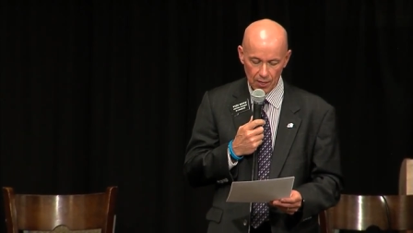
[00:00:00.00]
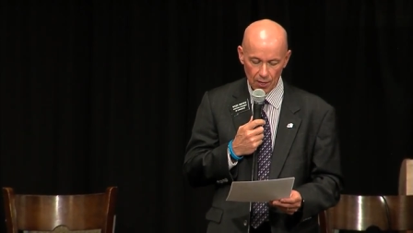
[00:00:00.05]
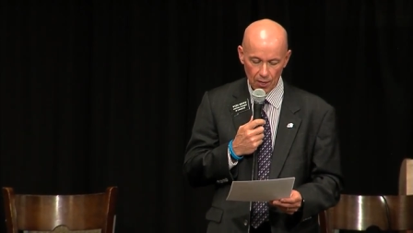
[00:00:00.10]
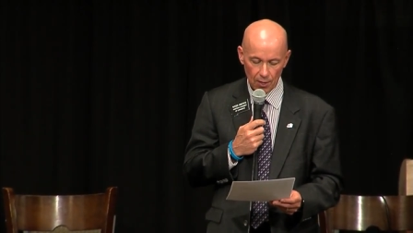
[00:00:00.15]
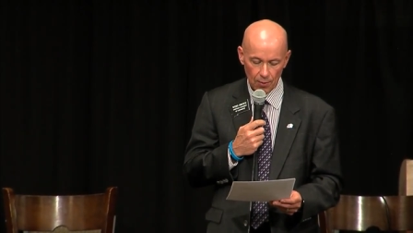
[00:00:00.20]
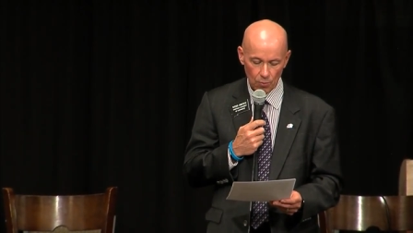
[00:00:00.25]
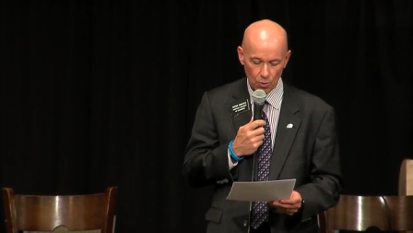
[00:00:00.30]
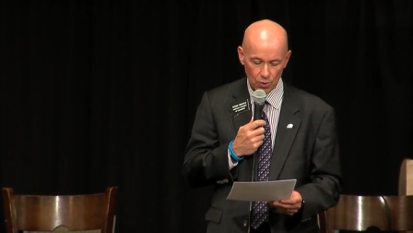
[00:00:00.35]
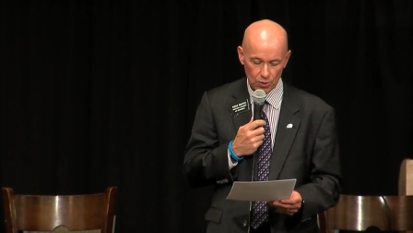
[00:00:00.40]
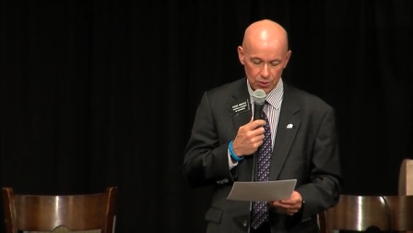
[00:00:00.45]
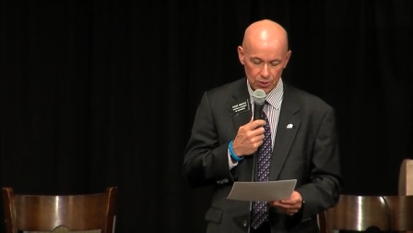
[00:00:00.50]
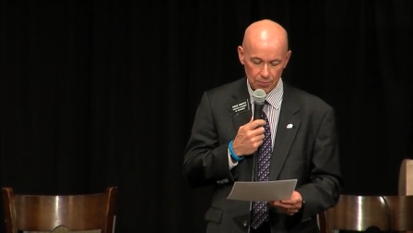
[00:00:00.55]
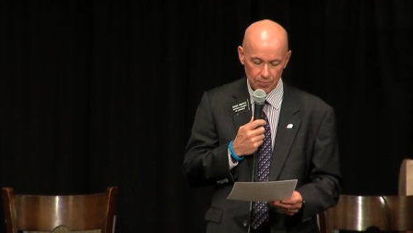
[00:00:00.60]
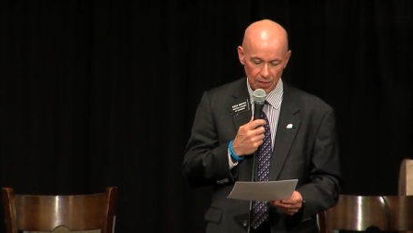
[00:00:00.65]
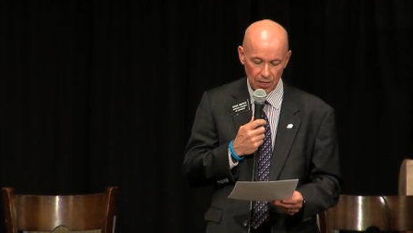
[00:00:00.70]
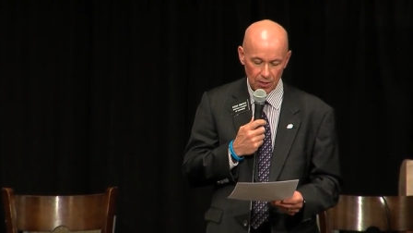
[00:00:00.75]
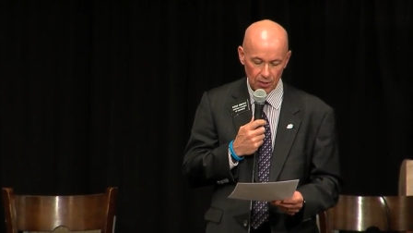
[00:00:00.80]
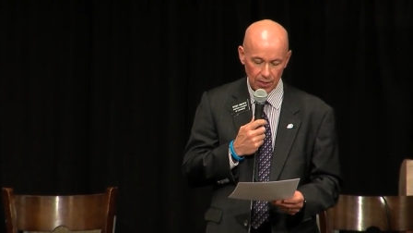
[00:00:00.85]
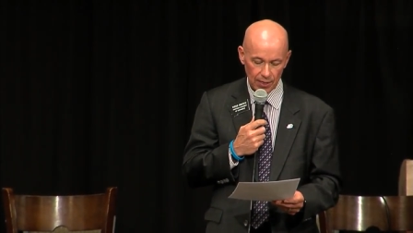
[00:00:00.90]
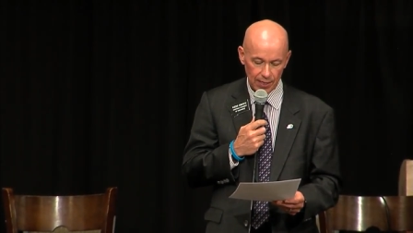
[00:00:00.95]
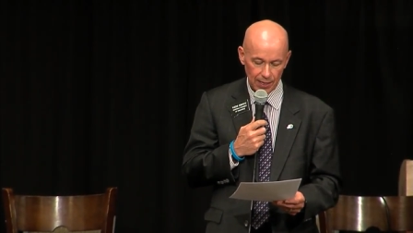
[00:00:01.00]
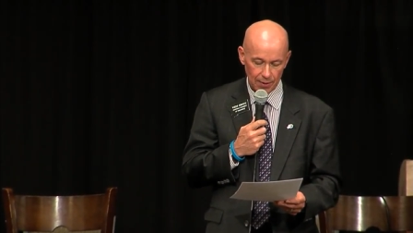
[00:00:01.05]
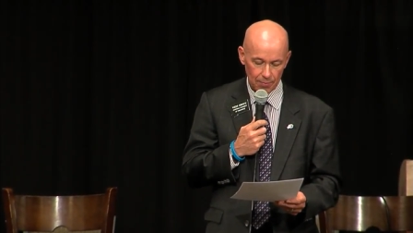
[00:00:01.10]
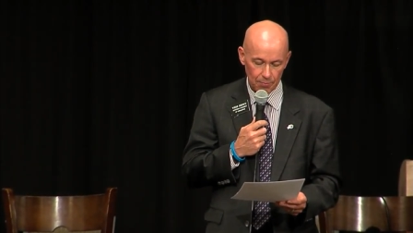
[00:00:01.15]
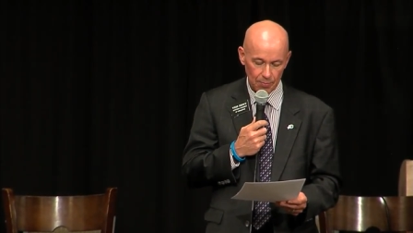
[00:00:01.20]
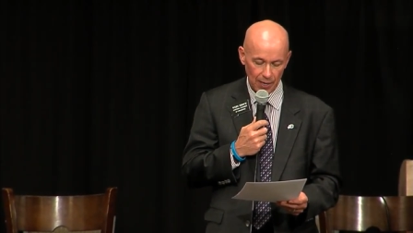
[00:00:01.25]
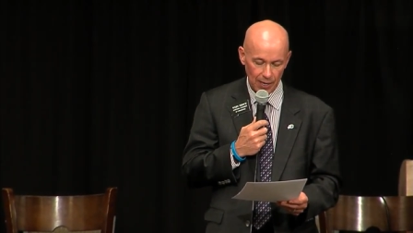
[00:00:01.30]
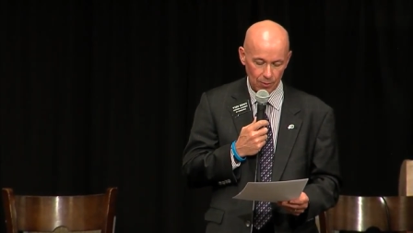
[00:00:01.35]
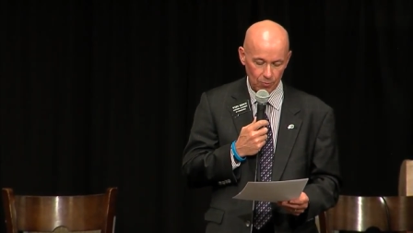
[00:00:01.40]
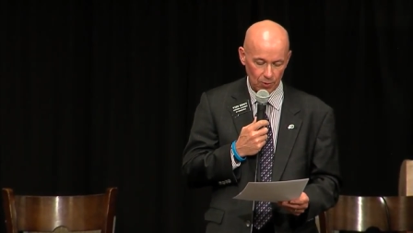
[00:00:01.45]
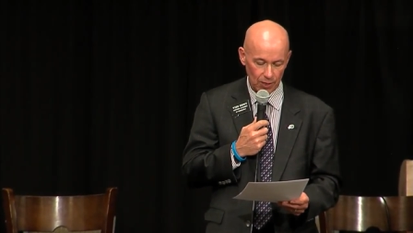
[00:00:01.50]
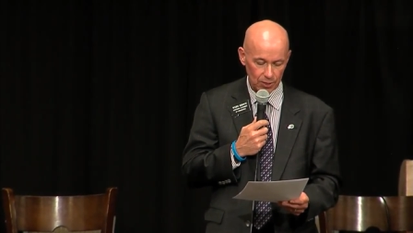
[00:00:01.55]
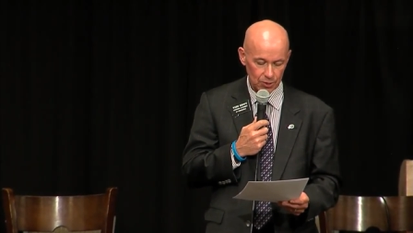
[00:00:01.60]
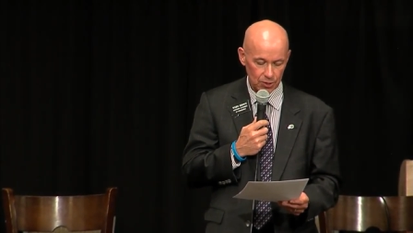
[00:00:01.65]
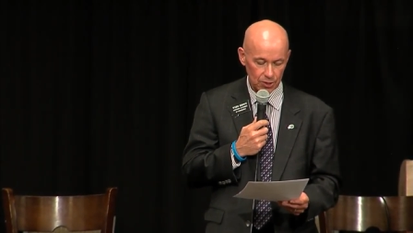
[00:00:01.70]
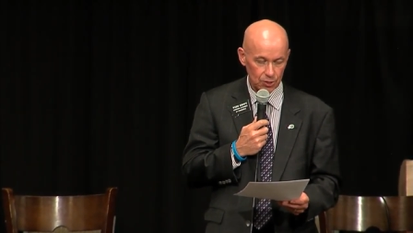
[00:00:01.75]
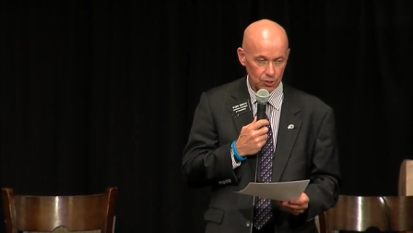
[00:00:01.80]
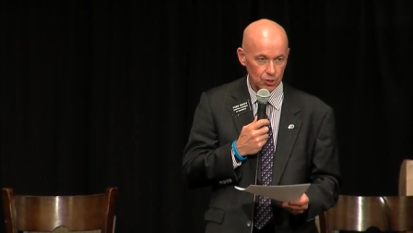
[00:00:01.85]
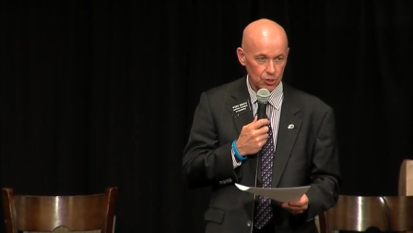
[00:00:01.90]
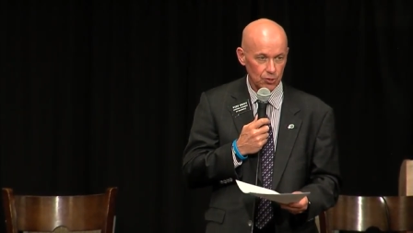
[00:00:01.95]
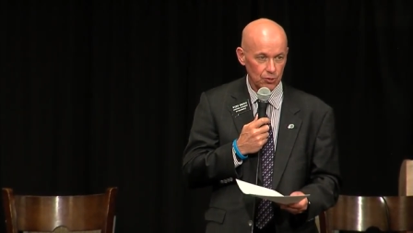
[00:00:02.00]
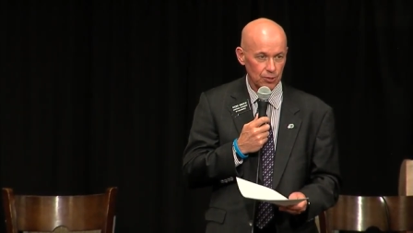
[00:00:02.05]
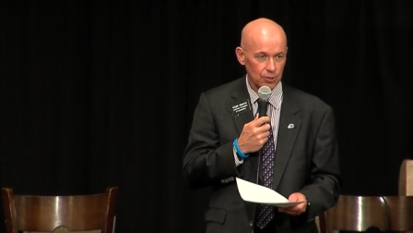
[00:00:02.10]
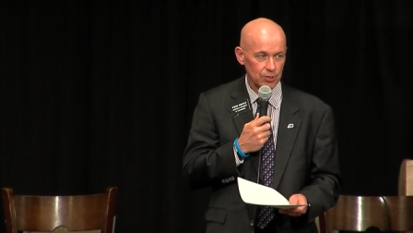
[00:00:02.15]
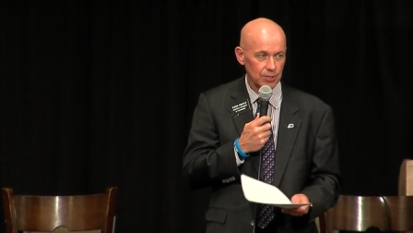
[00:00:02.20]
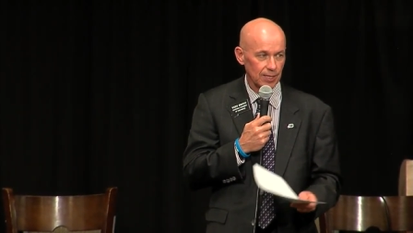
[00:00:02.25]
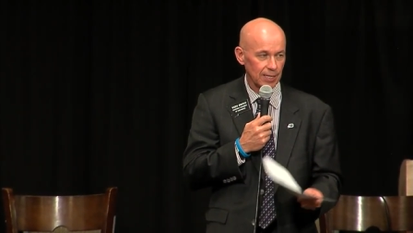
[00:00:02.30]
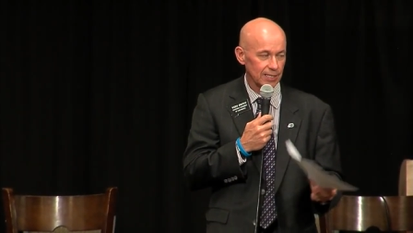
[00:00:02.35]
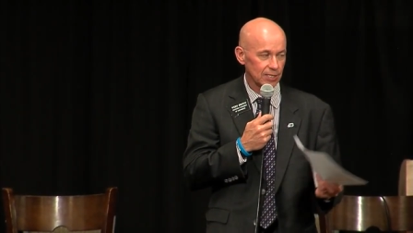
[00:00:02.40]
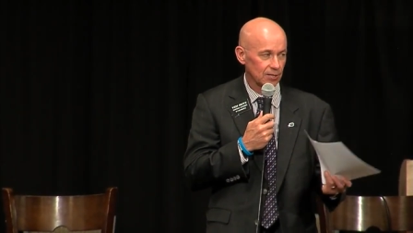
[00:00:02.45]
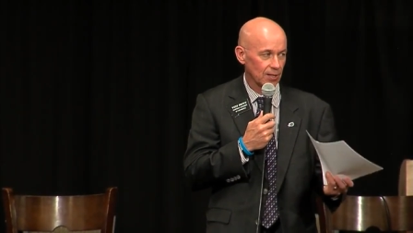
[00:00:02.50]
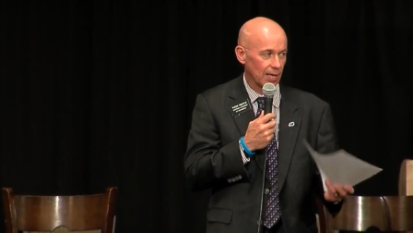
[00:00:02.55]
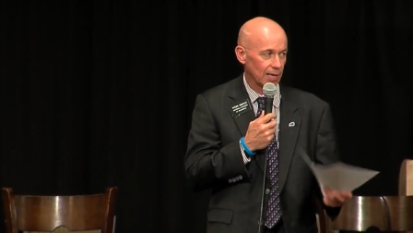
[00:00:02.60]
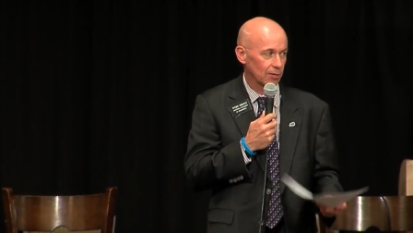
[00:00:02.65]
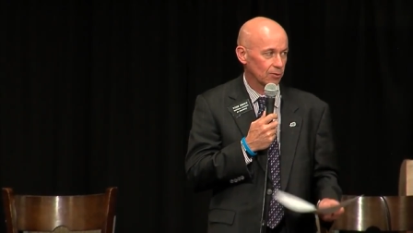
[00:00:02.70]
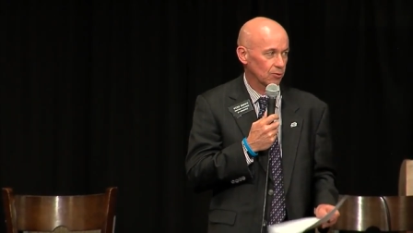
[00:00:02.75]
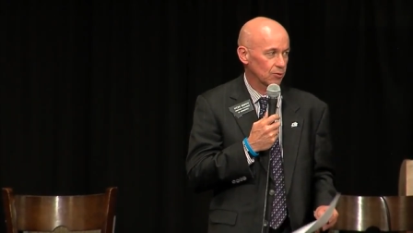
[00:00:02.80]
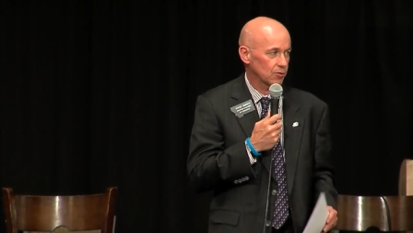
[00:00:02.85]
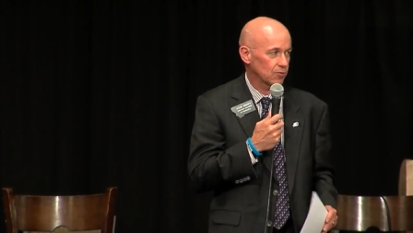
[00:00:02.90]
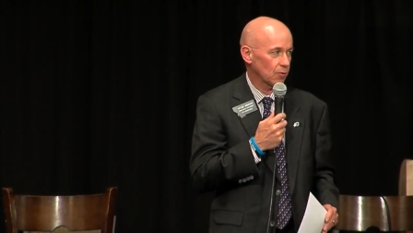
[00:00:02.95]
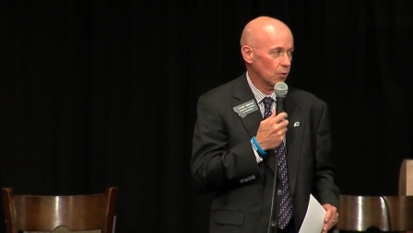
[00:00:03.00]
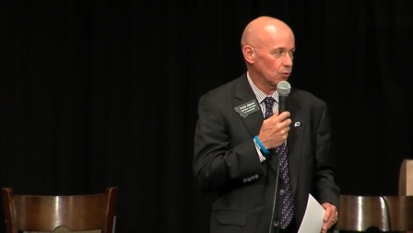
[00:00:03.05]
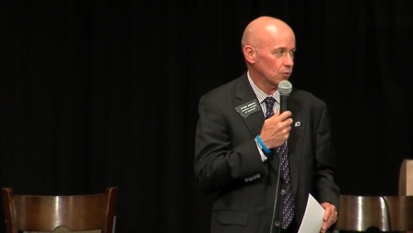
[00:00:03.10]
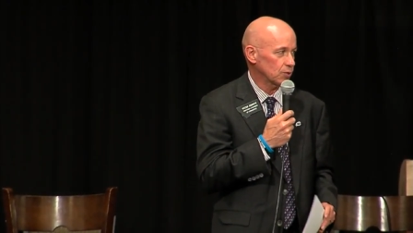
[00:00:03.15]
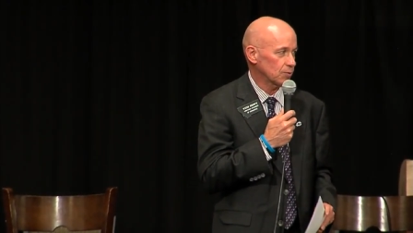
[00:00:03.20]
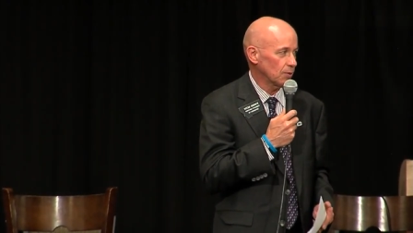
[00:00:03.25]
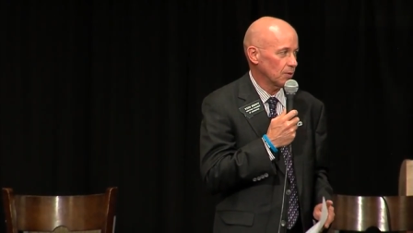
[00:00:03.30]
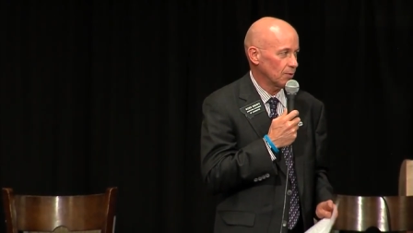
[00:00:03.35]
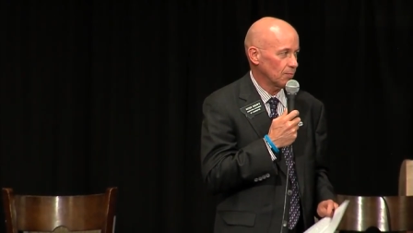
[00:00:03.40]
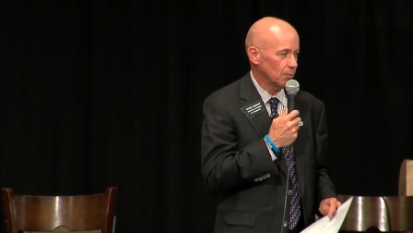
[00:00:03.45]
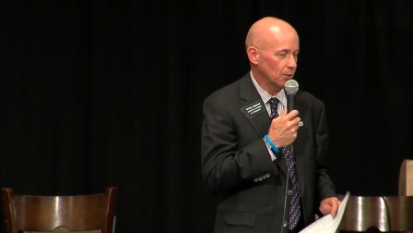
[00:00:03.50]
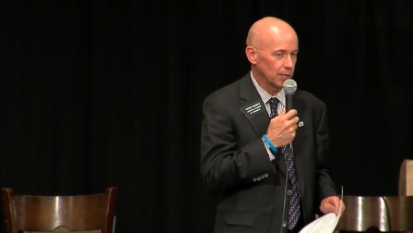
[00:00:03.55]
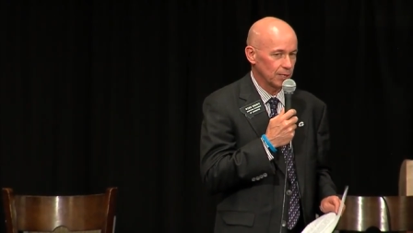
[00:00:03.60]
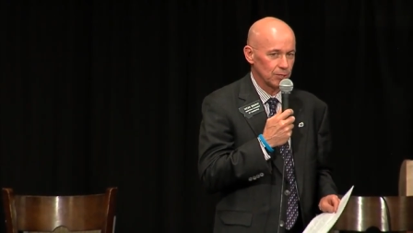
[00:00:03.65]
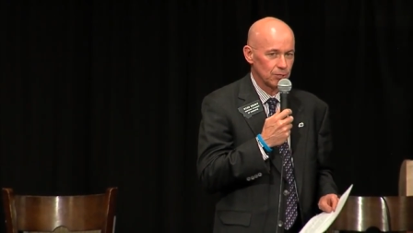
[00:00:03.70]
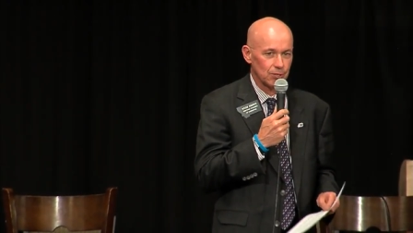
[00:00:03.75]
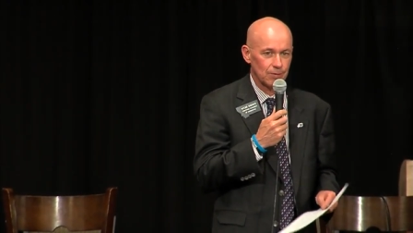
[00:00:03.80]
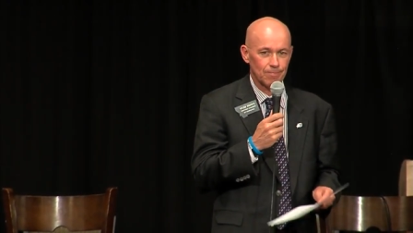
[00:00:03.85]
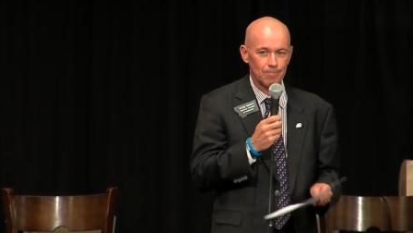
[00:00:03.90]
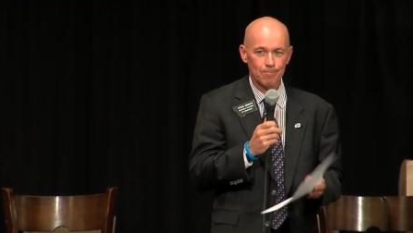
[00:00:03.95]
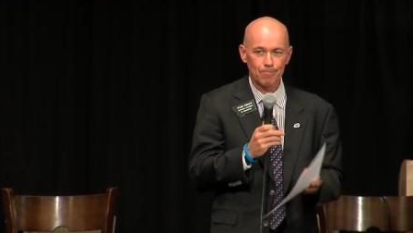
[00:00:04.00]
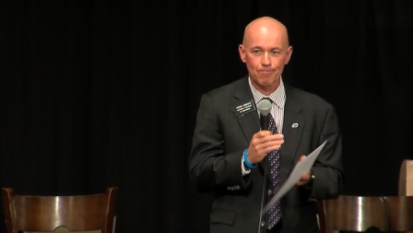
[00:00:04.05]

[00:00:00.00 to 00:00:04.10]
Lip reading: are Morrison Merrily and Payne West Insurance. Let's thank those folks, please.